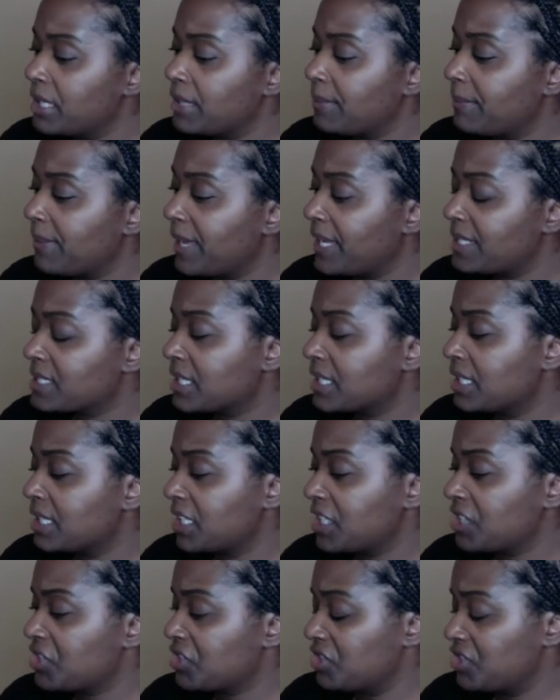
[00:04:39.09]
the
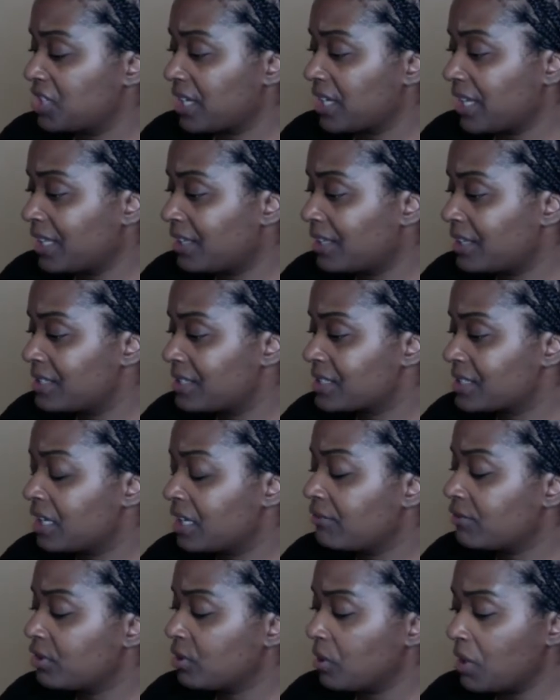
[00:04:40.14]
masculine is jealous of
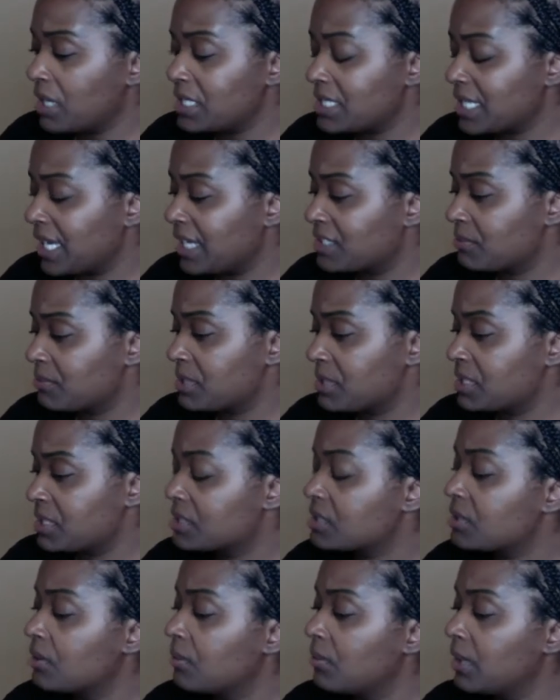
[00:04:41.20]
your attachment to
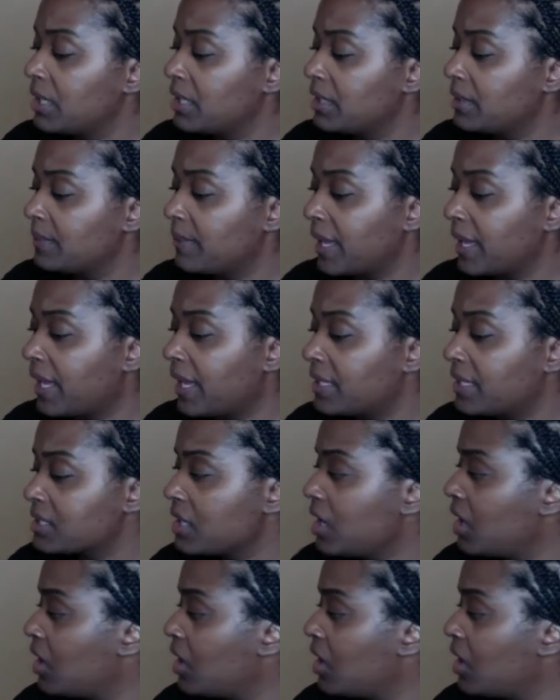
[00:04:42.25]
someone in the past,